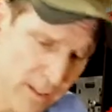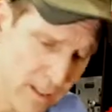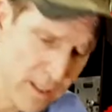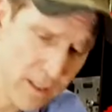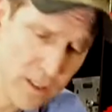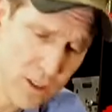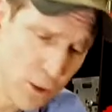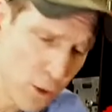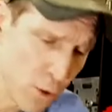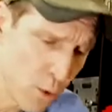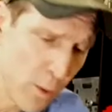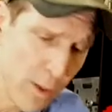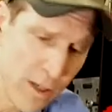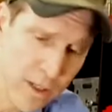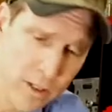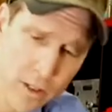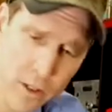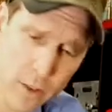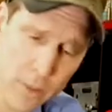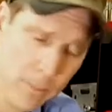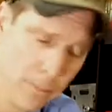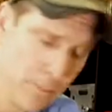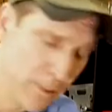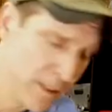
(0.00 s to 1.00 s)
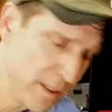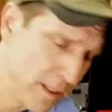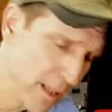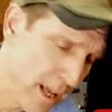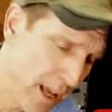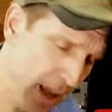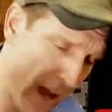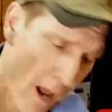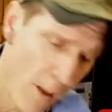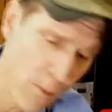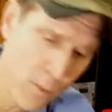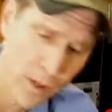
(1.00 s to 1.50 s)
is a 22, but
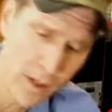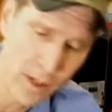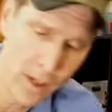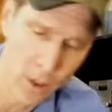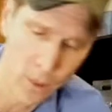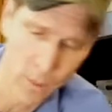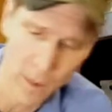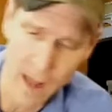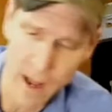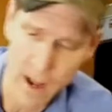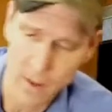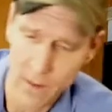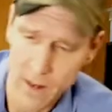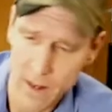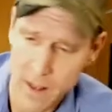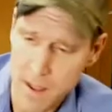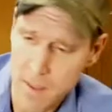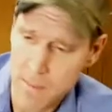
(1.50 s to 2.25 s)
say I want to go out,